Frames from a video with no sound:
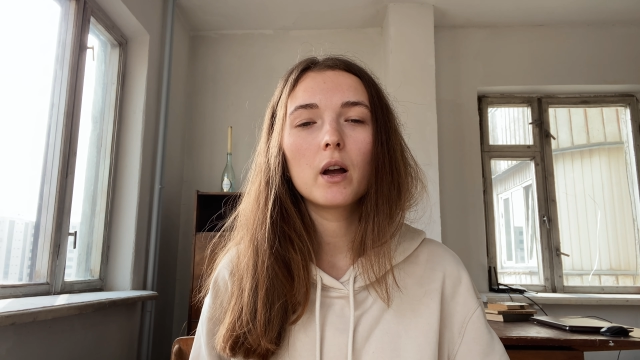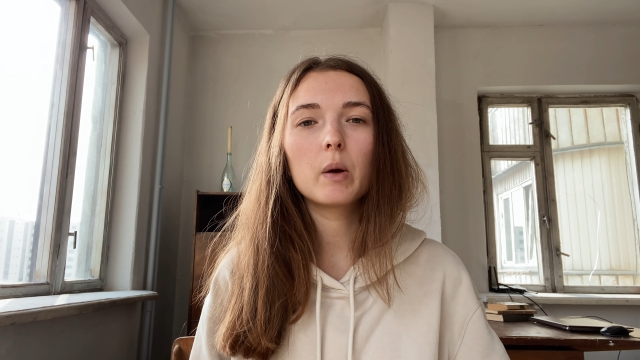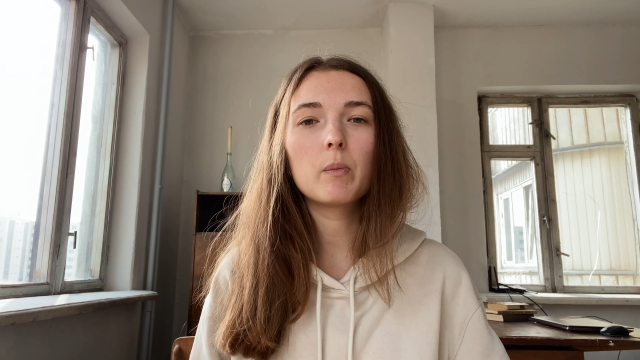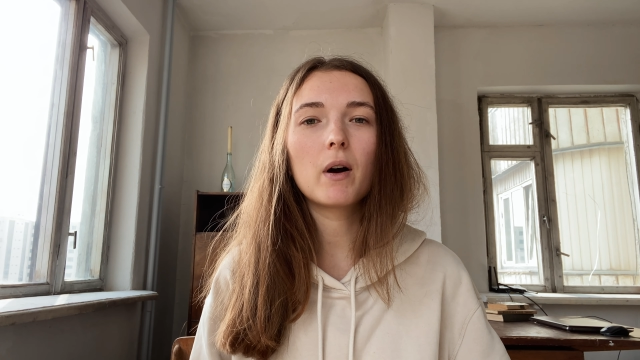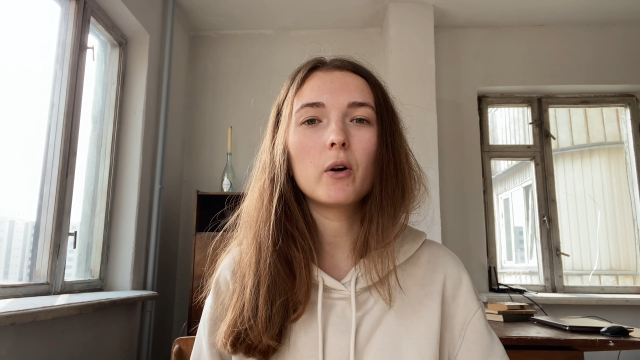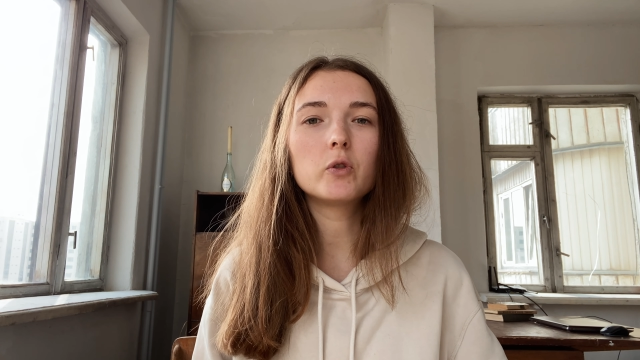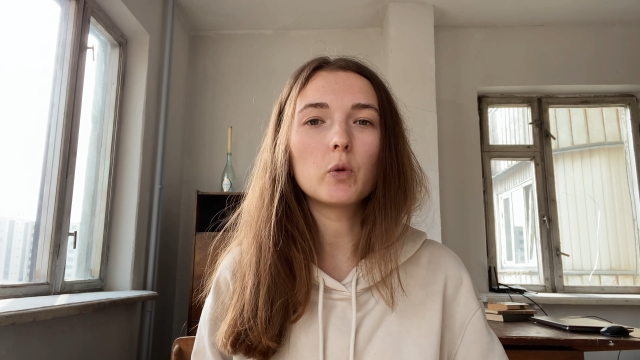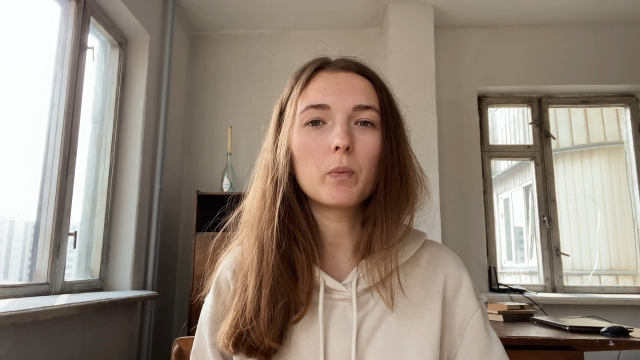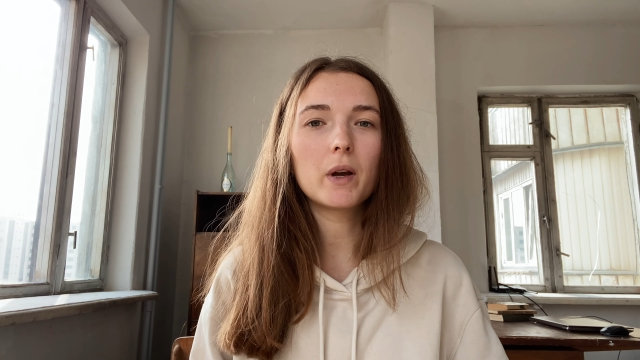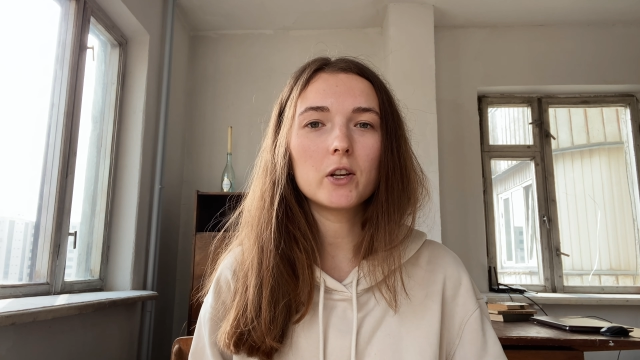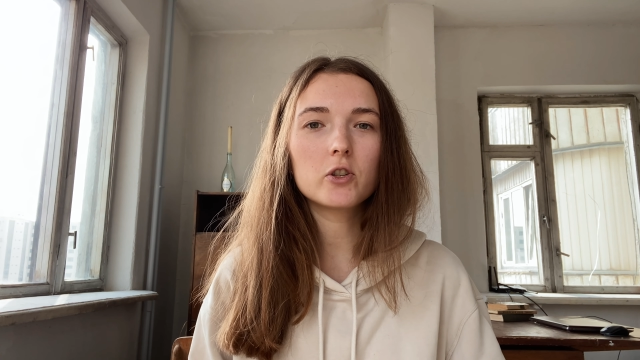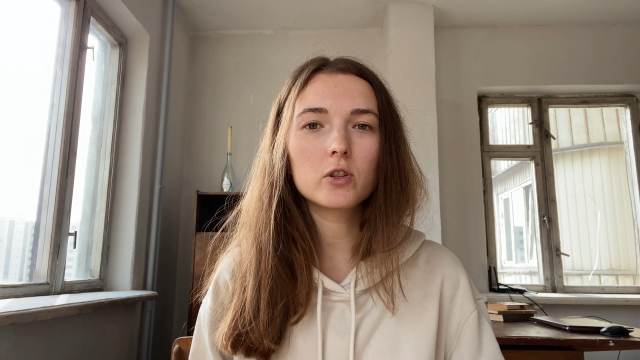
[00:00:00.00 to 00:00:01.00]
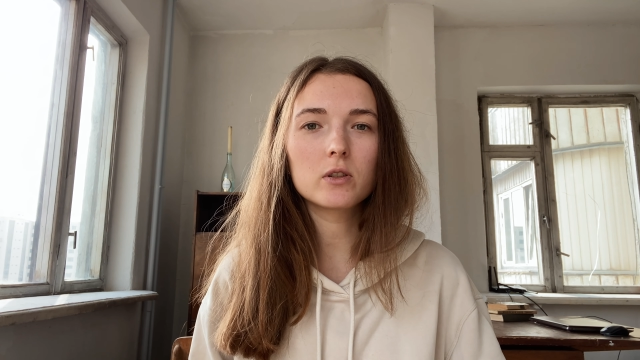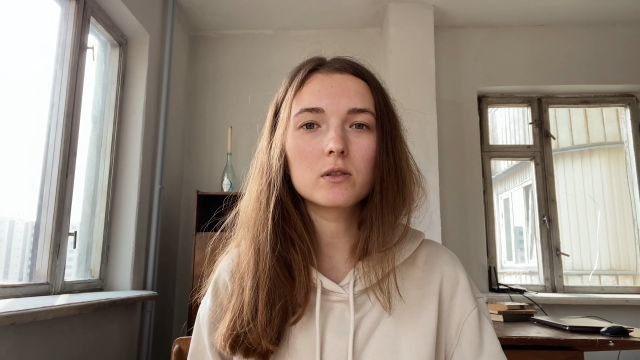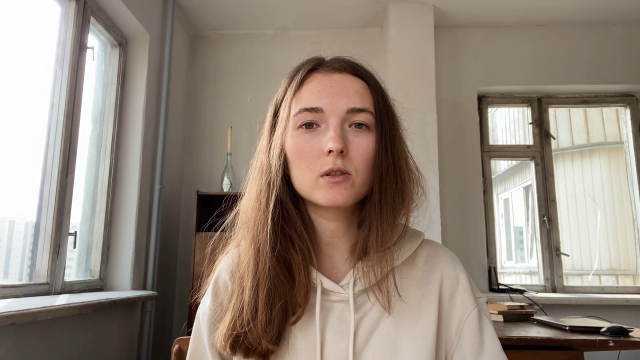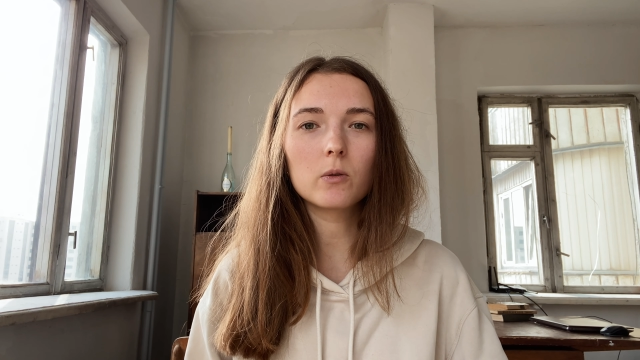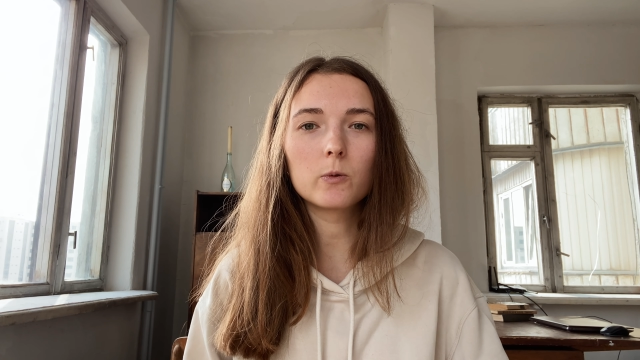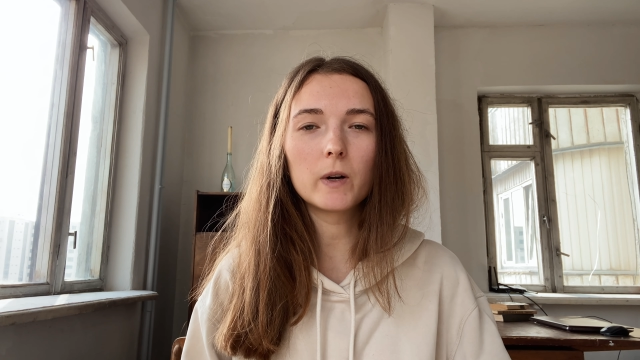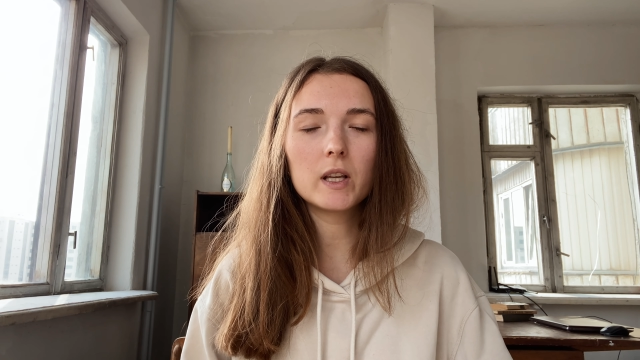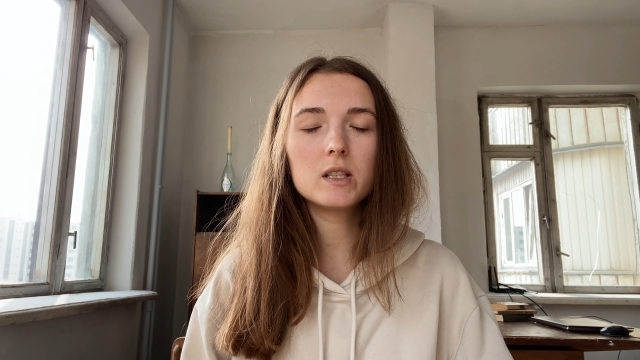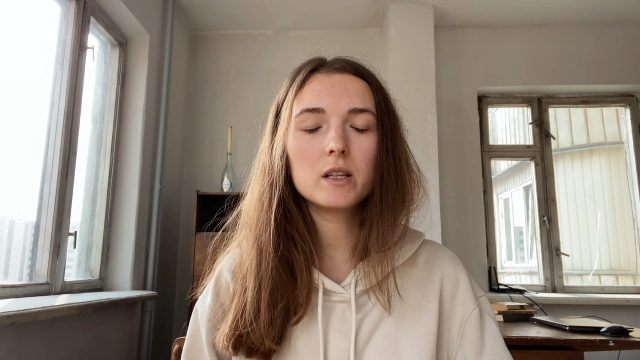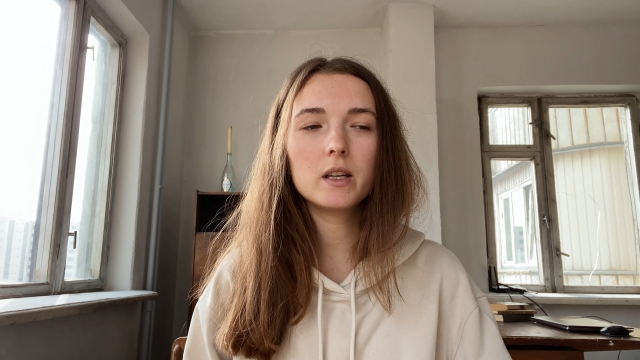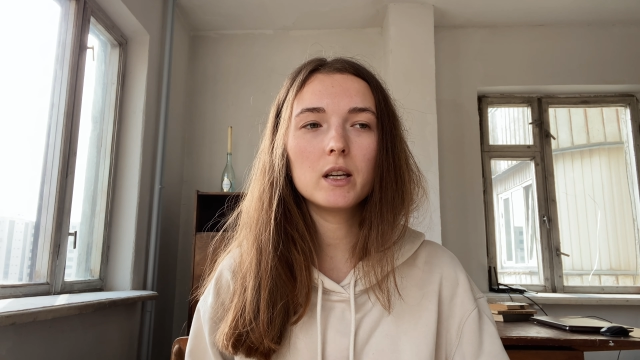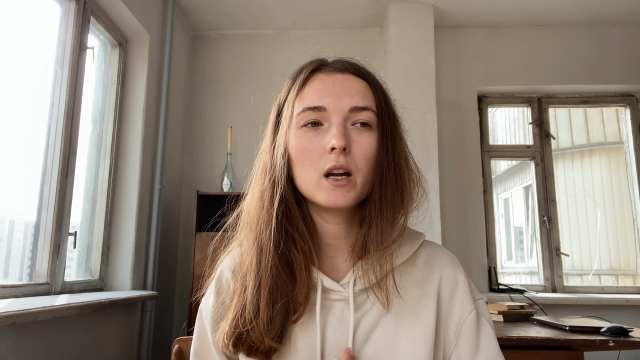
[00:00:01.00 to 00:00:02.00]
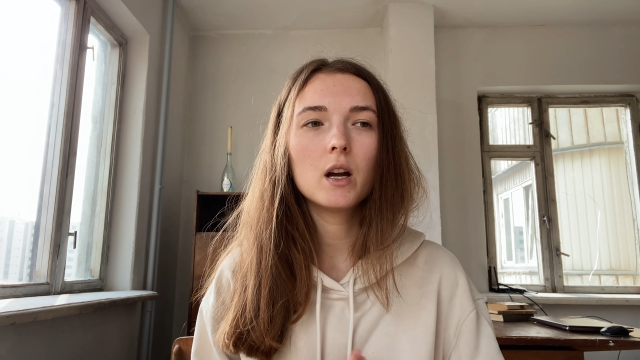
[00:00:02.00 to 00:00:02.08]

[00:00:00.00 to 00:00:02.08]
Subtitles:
about your patients already,